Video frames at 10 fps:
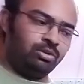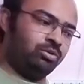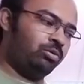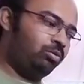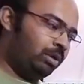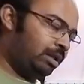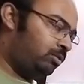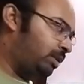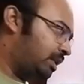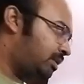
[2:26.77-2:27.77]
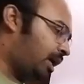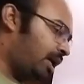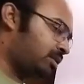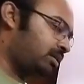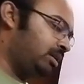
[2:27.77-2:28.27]
So today's
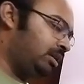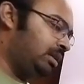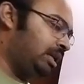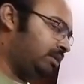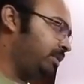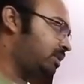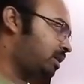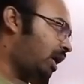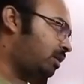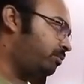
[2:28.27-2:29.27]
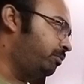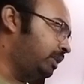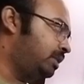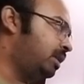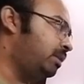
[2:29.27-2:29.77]
class, let me start
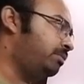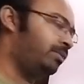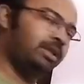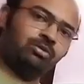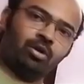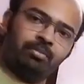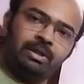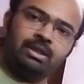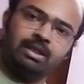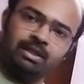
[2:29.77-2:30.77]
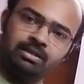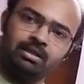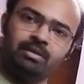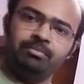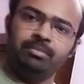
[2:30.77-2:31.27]
with the first topic, that is
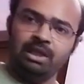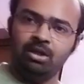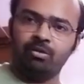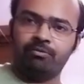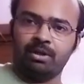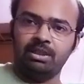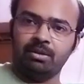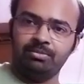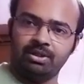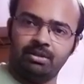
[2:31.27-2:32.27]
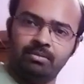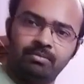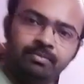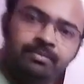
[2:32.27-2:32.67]
the meaning of consumption.